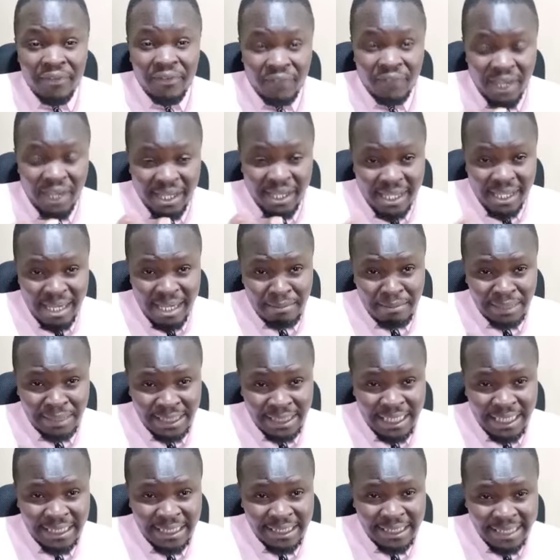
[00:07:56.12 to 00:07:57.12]
the
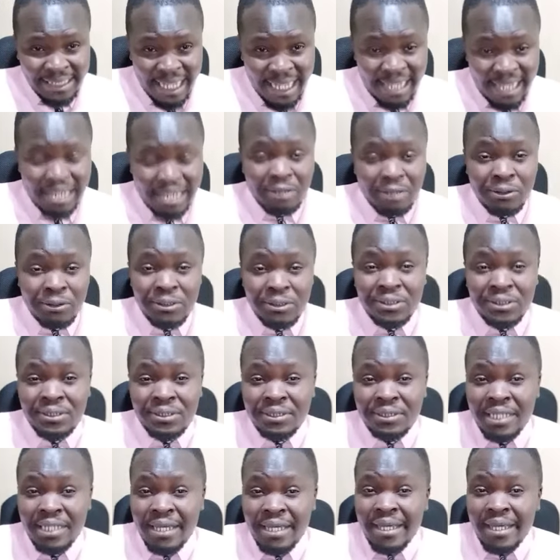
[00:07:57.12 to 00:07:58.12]
Kim's case turnout,
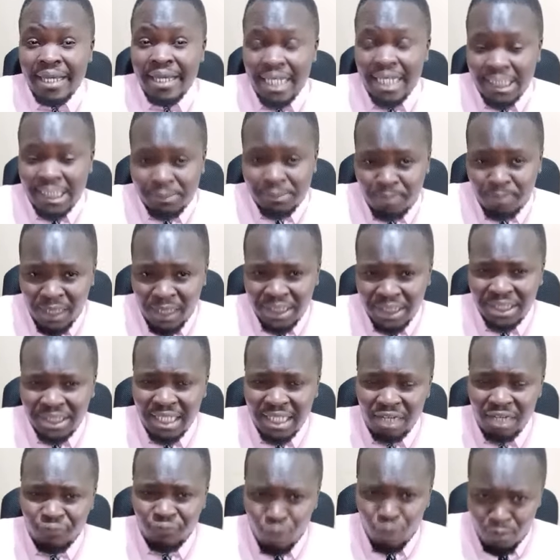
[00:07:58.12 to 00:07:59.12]

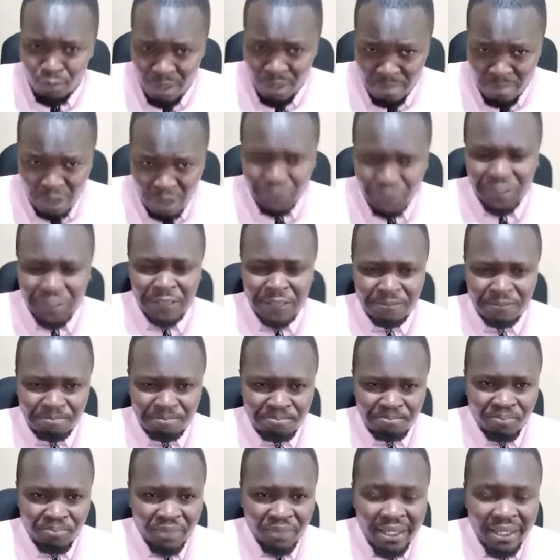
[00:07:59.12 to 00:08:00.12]
especially from the mountain,
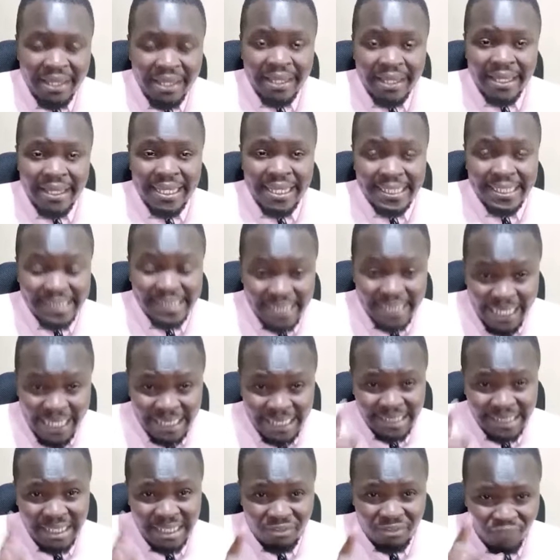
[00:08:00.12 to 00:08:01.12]
is
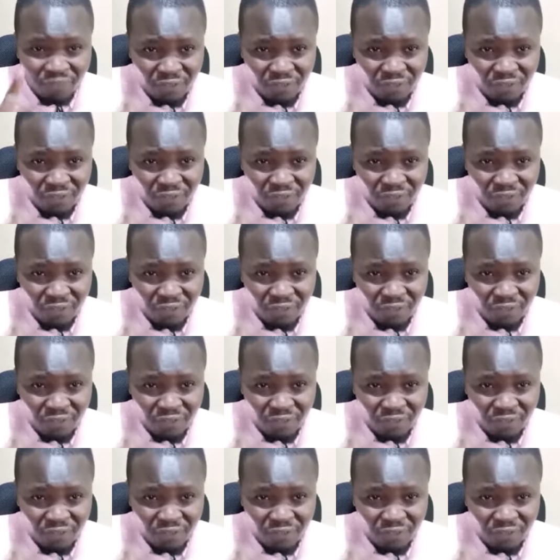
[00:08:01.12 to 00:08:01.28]
less than